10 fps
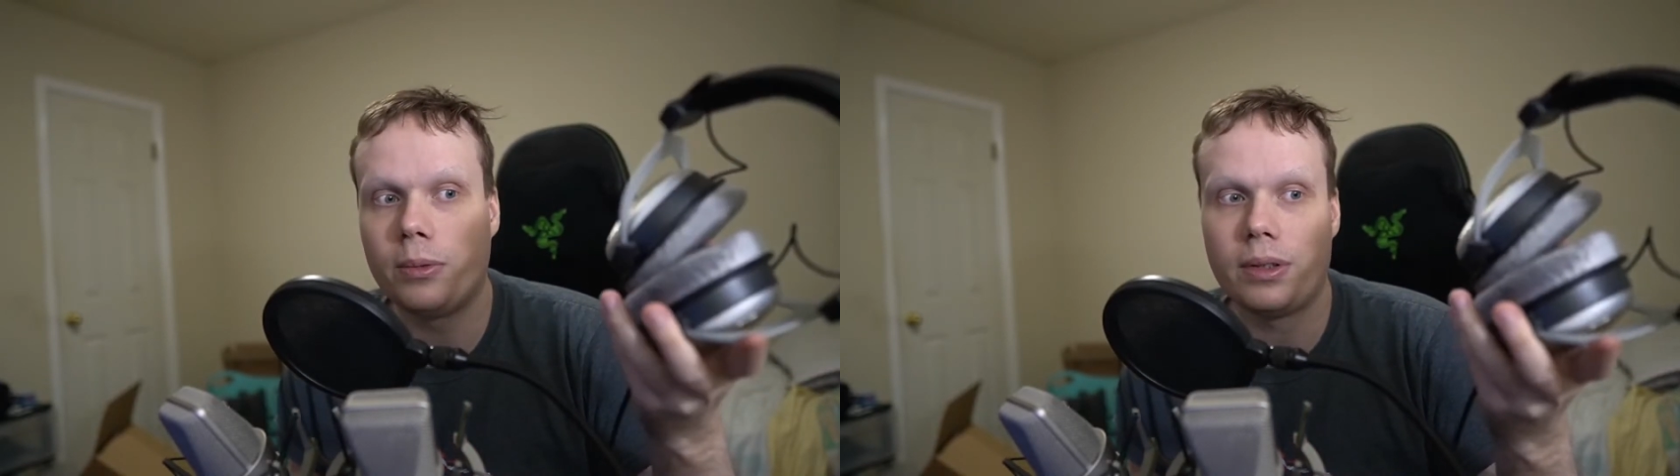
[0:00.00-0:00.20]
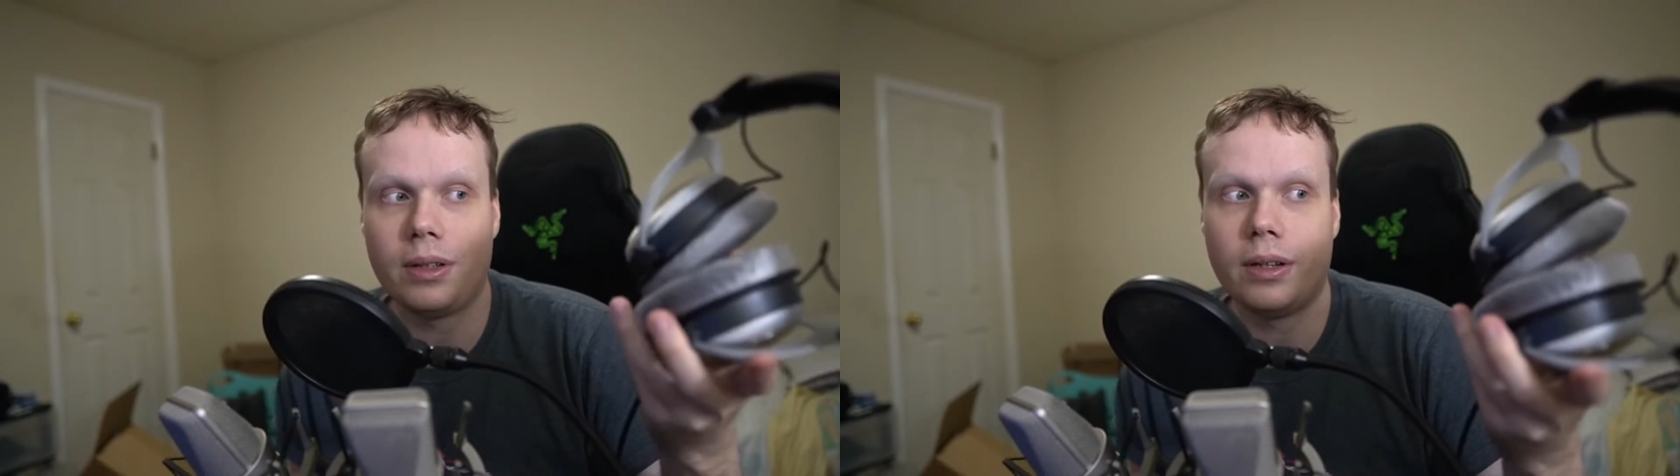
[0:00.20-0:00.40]

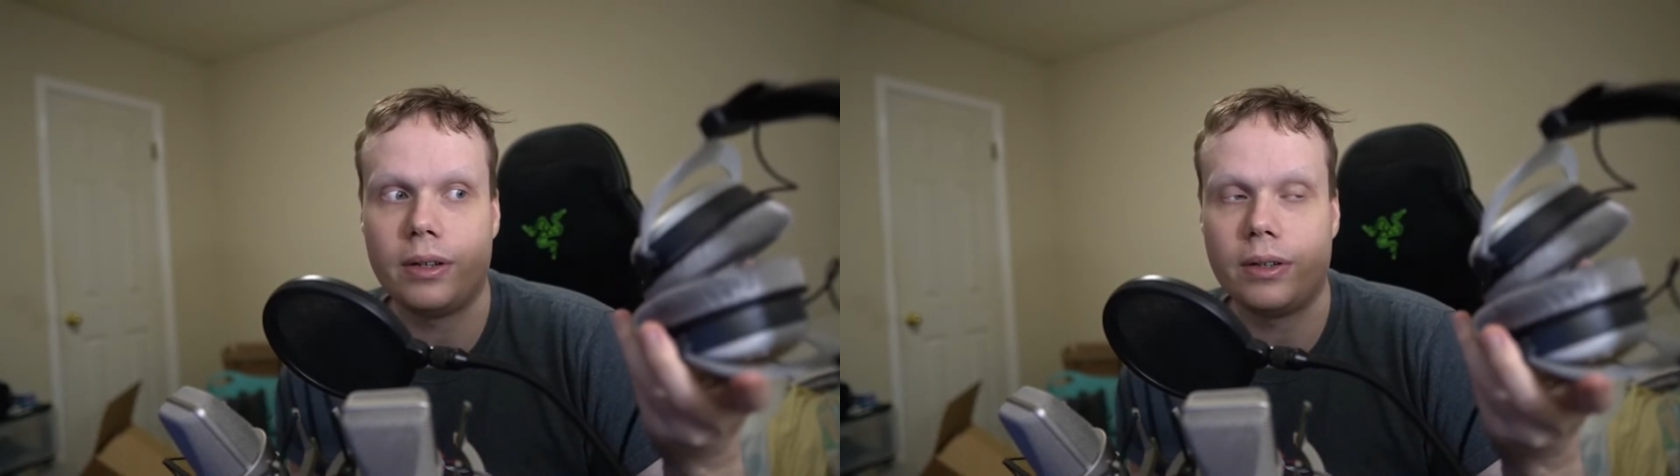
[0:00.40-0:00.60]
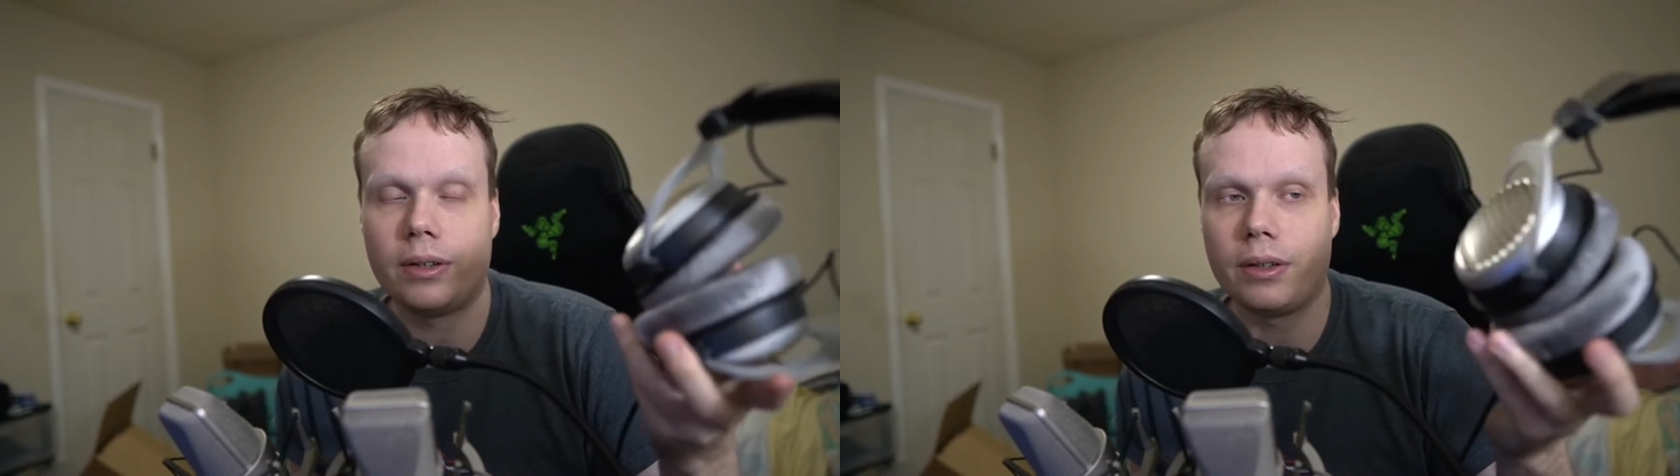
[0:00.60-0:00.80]
was
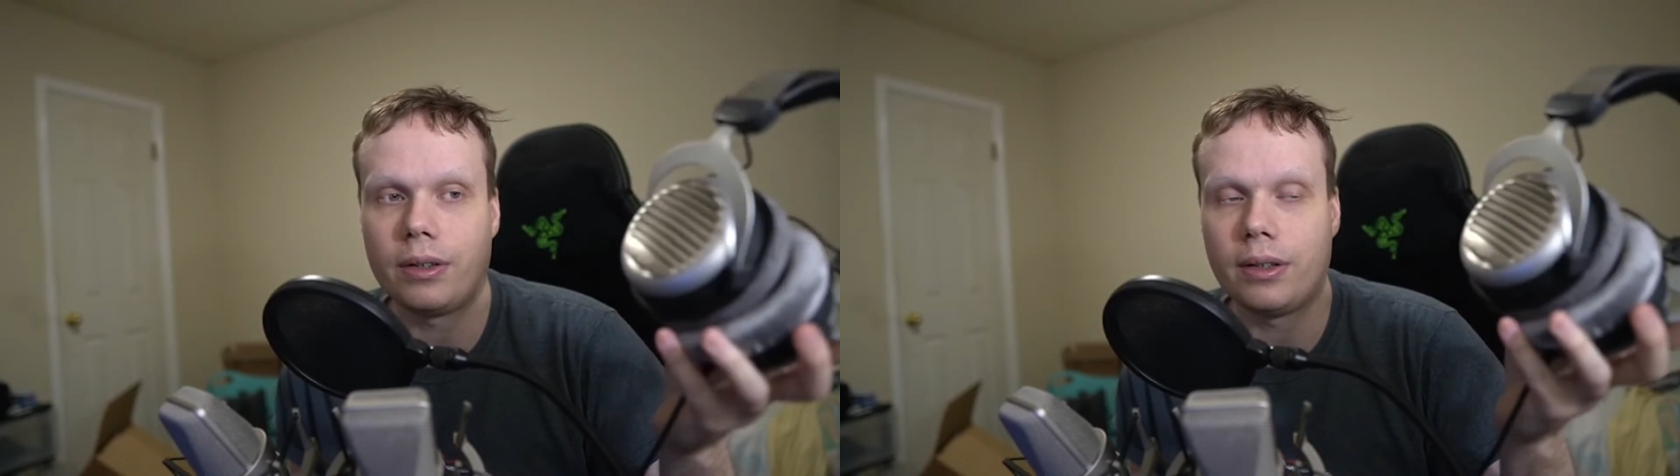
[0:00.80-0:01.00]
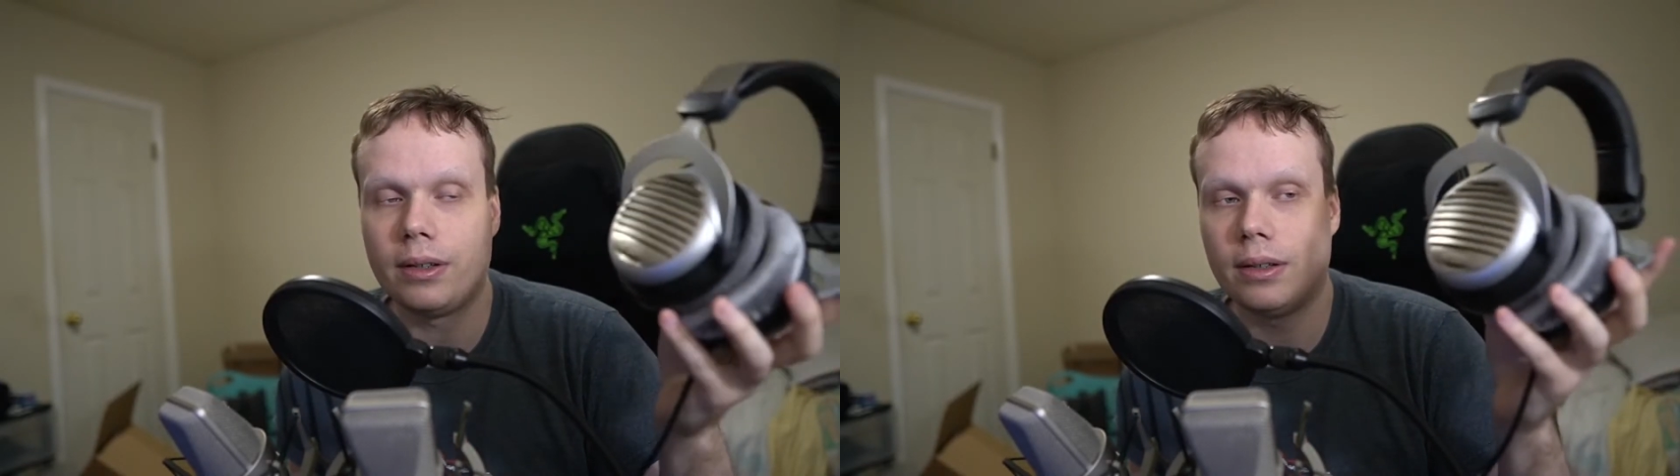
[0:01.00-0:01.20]
there,
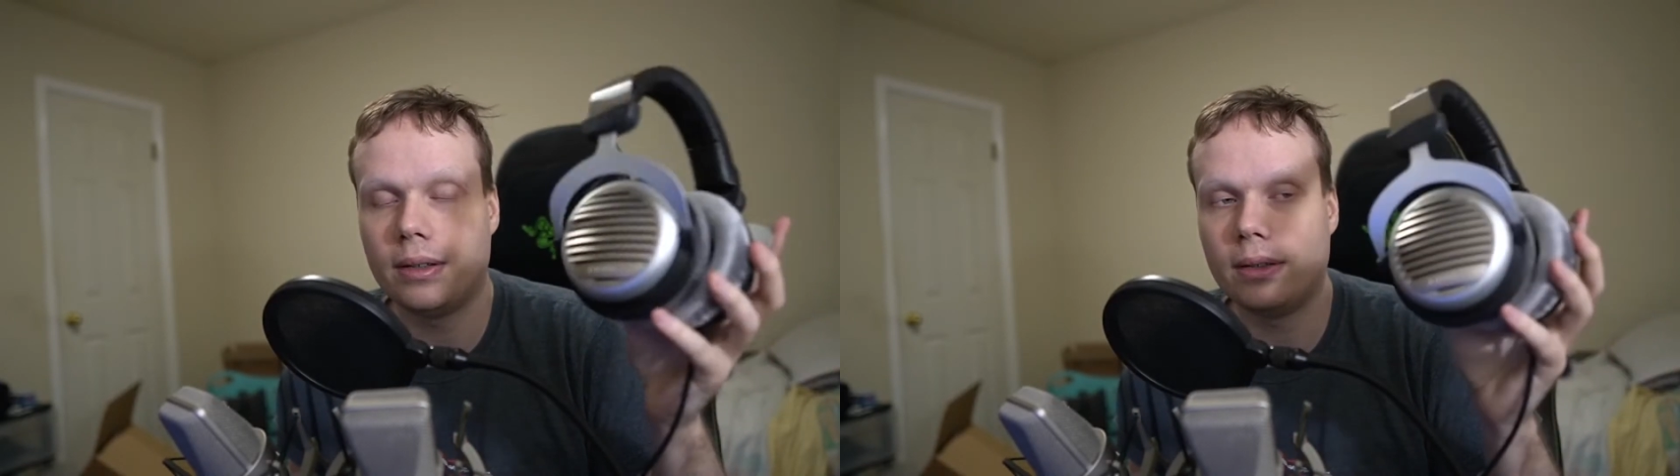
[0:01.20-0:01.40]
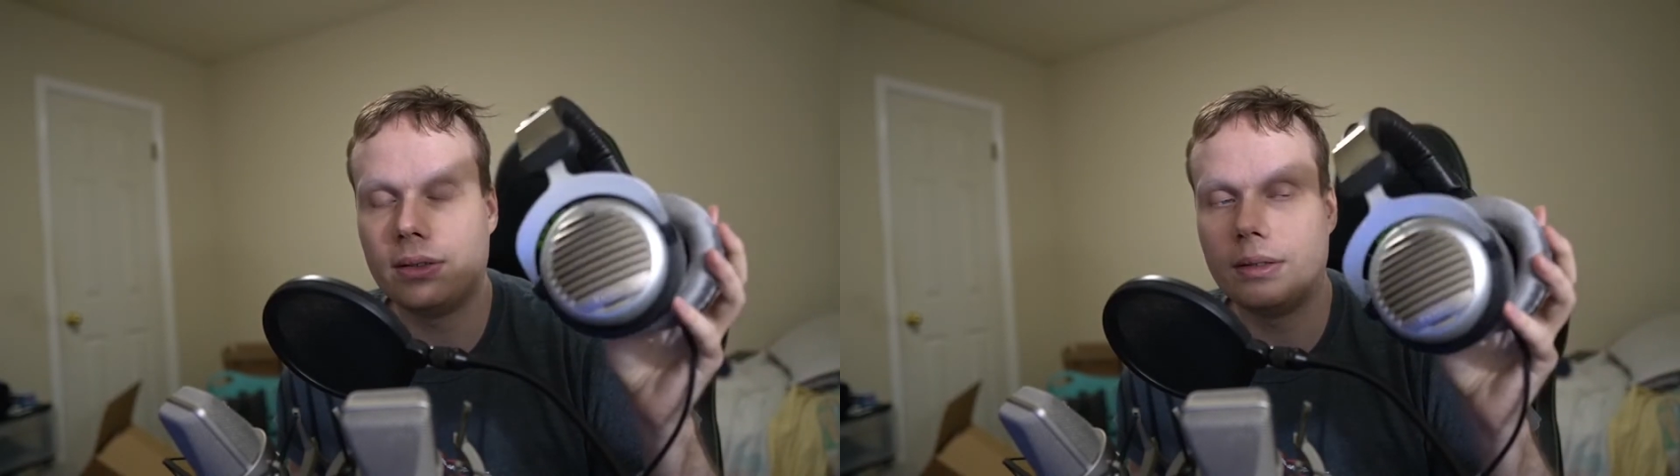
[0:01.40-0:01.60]

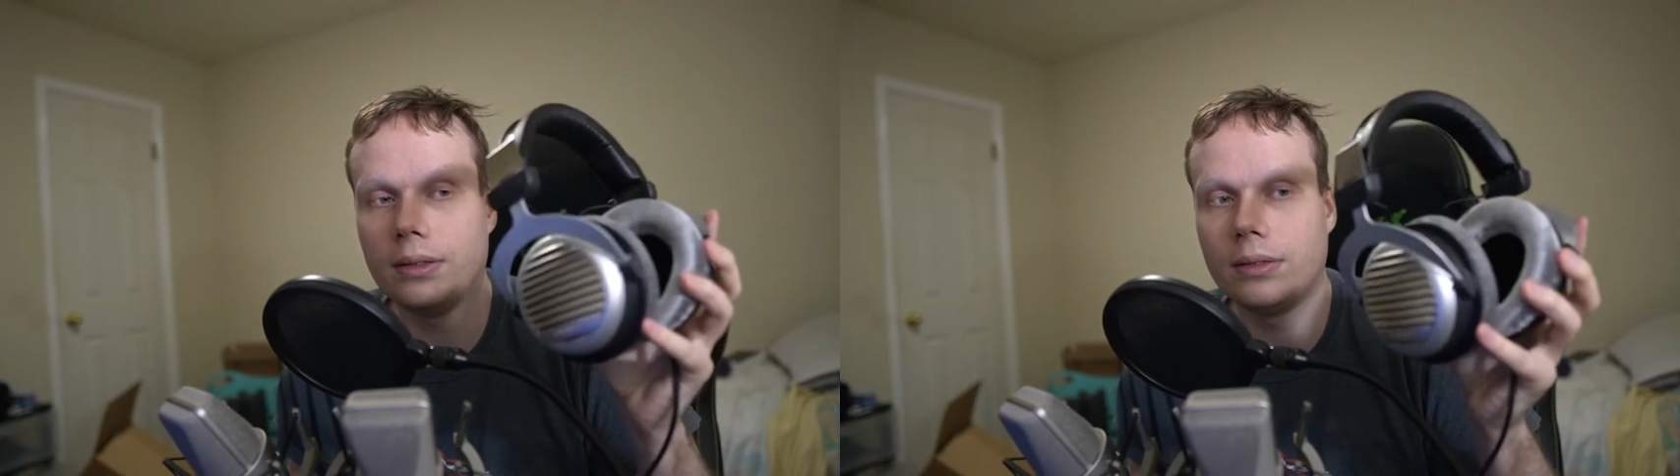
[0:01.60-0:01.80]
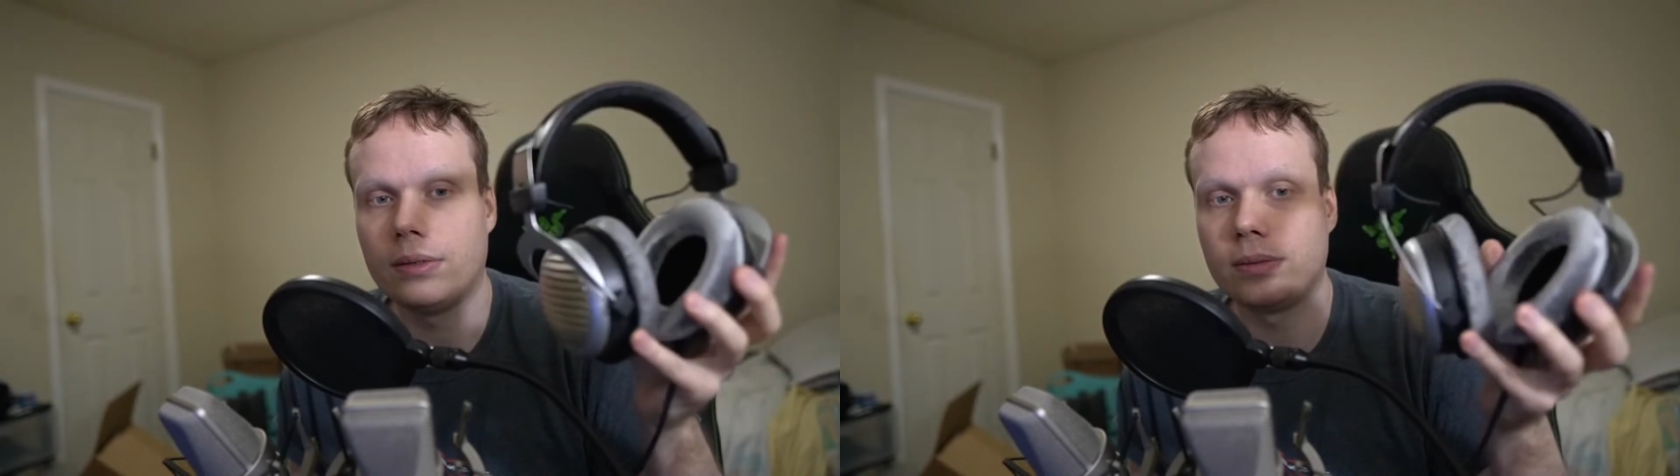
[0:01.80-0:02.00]
and